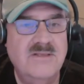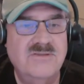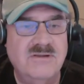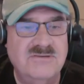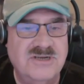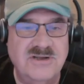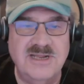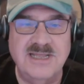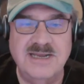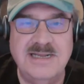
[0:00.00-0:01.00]
So,
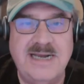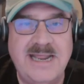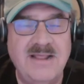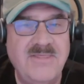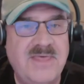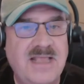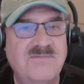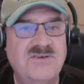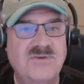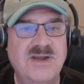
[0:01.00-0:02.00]
Sterling and Linnea,
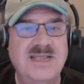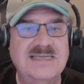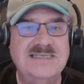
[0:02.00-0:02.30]
thanks for joining